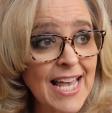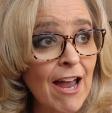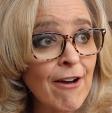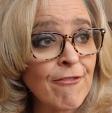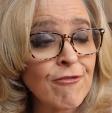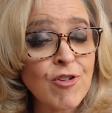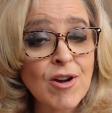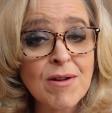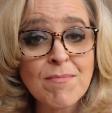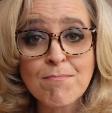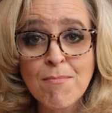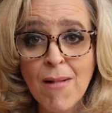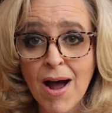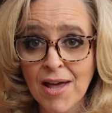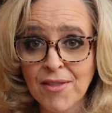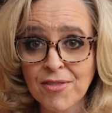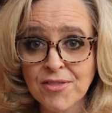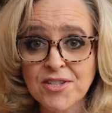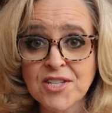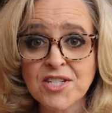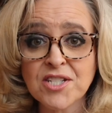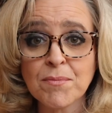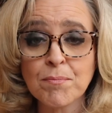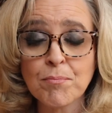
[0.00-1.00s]
every
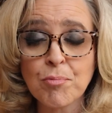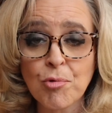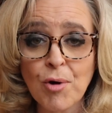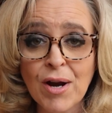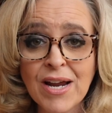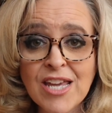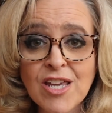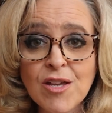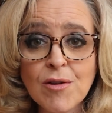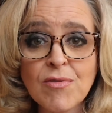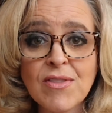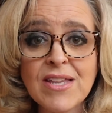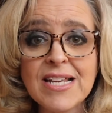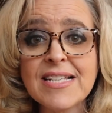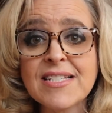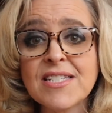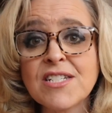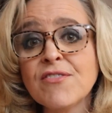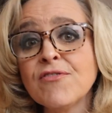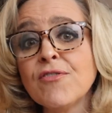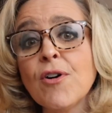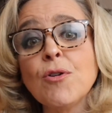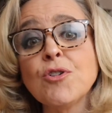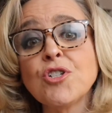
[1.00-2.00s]
month to bring you these
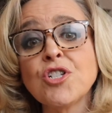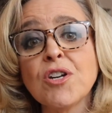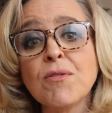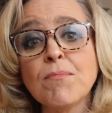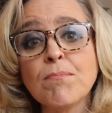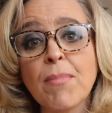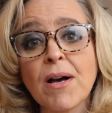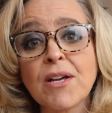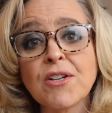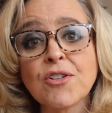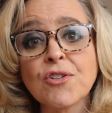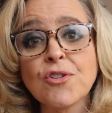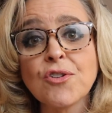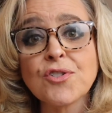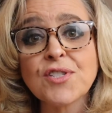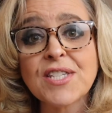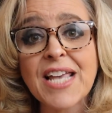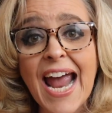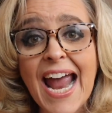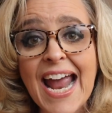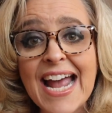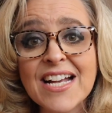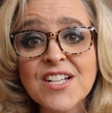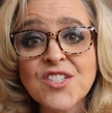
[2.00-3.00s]
devotion bundles
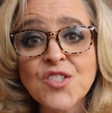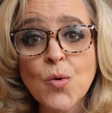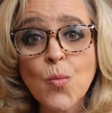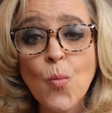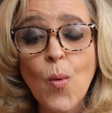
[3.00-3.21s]
as a